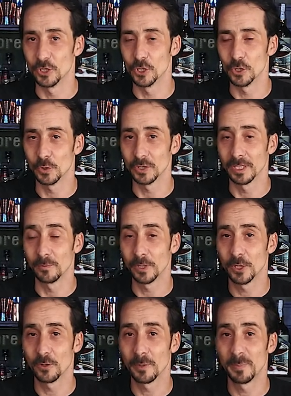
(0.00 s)
juice and
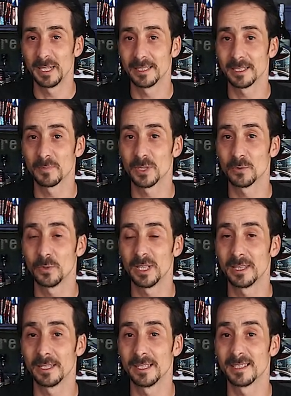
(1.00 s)
we're gonna breed some
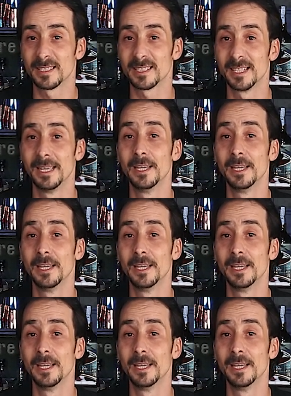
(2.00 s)
sweetness